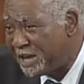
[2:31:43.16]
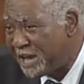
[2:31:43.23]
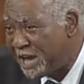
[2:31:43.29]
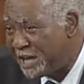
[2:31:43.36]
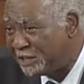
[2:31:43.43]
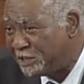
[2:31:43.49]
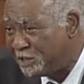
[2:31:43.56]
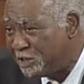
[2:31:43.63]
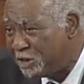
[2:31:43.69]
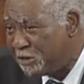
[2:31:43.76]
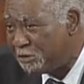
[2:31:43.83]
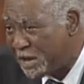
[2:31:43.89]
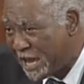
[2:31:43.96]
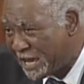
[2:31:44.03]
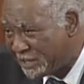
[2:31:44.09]
had
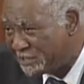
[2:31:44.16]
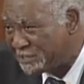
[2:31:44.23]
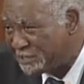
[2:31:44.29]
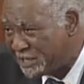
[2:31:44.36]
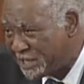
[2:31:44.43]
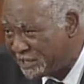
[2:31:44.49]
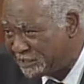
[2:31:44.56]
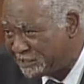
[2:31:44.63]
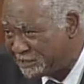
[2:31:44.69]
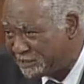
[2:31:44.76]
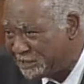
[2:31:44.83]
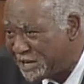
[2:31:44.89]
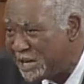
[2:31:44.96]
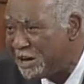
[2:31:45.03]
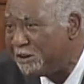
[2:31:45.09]
no access
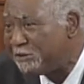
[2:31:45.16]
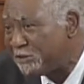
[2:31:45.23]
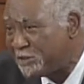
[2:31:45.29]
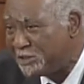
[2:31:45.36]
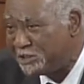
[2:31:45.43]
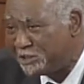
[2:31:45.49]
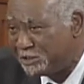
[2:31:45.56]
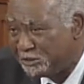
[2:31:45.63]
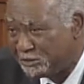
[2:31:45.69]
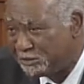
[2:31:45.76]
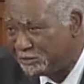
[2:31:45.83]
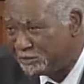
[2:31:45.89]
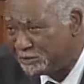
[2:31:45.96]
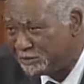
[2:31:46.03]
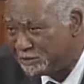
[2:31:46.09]
to health
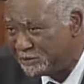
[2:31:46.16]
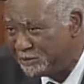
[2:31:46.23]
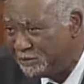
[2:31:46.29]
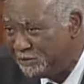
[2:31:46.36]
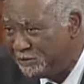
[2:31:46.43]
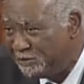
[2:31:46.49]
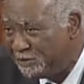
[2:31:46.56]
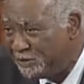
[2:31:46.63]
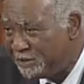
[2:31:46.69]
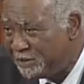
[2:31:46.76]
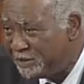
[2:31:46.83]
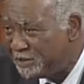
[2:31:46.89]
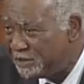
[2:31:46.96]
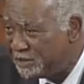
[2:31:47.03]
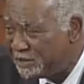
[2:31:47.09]
insurance,
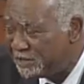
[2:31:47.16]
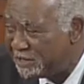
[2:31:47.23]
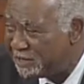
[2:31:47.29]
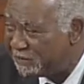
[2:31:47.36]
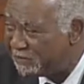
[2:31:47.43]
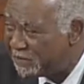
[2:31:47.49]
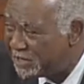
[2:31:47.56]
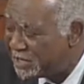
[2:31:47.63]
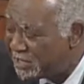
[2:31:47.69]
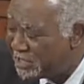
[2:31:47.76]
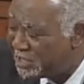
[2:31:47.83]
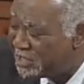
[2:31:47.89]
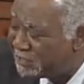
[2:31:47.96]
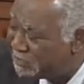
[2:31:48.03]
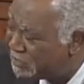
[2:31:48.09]
if
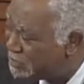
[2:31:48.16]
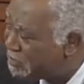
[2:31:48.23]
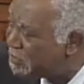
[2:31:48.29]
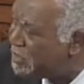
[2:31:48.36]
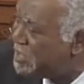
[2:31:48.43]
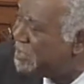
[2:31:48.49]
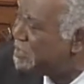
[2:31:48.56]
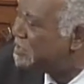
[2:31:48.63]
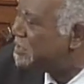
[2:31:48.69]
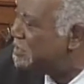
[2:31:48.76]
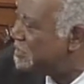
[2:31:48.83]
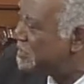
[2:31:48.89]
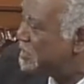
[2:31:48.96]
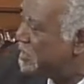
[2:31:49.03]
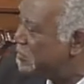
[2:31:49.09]
any of the
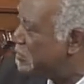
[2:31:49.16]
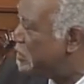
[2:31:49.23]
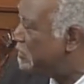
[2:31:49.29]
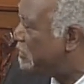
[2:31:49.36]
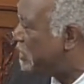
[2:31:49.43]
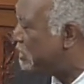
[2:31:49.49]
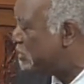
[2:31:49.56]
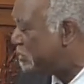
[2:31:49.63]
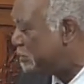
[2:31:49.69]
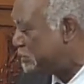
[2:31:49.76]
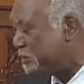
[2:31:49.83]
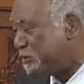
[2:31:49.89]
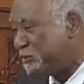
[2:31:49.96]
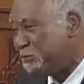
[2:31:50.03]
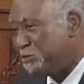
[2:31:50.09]
reasons that we've heard
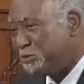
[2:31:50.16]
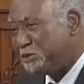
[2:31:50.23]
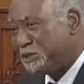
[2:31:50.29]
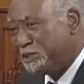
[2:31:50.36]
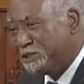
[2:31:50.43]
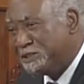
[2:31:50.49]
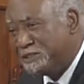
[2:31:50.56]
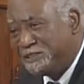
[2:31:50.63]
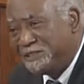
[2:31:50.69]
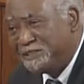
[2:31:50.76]
this morning